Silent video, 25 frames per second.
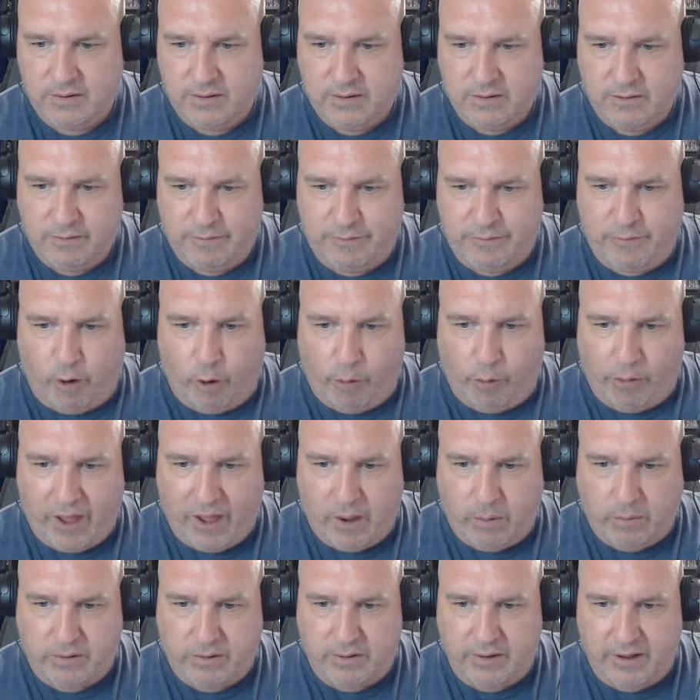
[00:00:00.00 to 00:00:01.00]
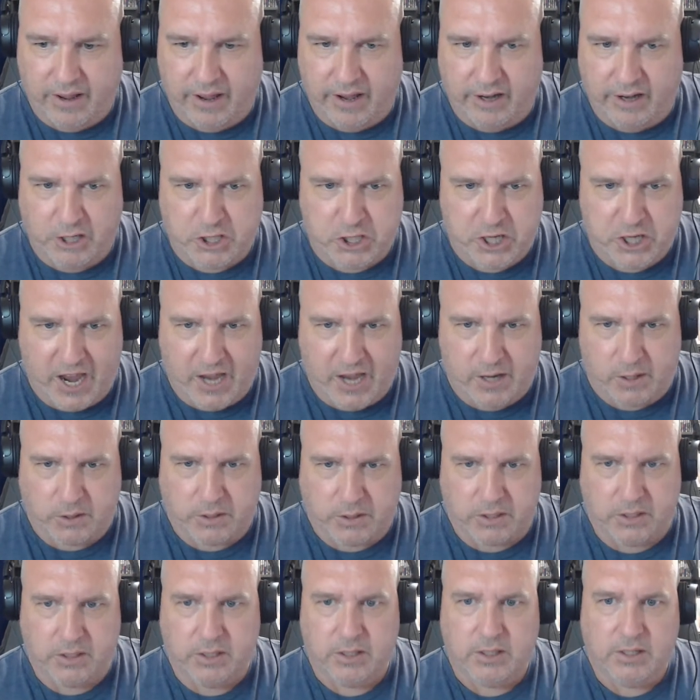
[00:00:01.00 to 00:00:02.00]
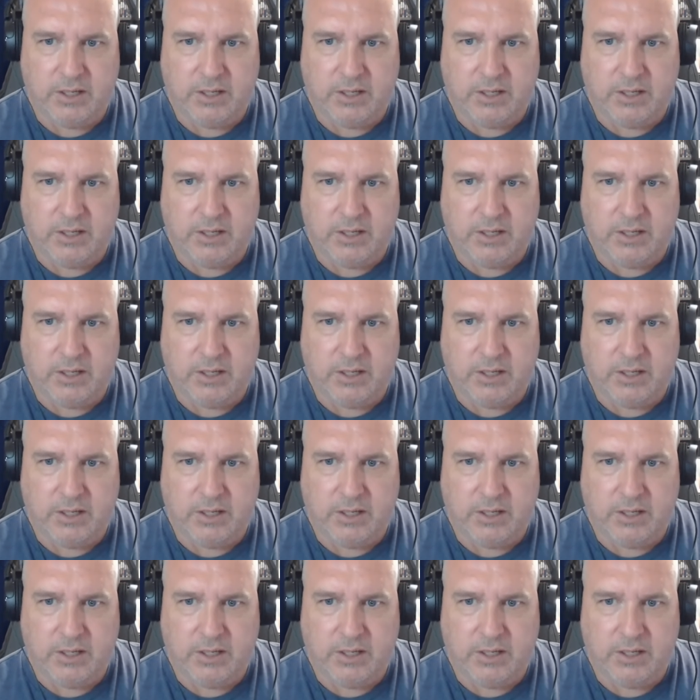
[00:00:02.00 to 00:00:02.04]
Fallout and Shattered,